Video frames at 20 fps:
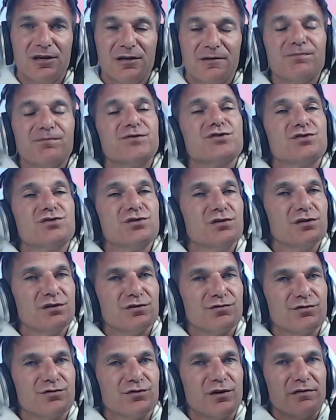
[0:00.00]
students for
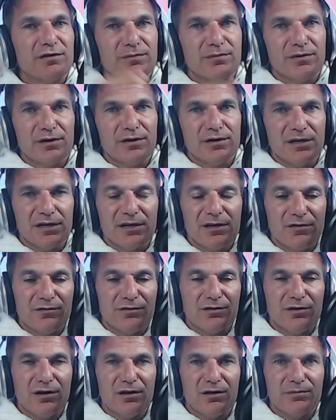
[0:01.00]
everybody, for all
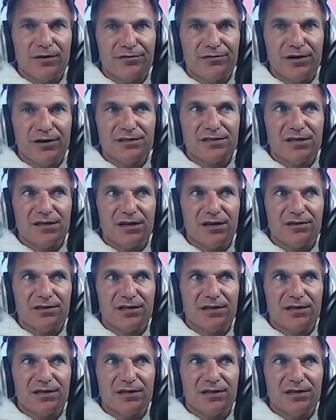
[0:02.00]
my friends out there?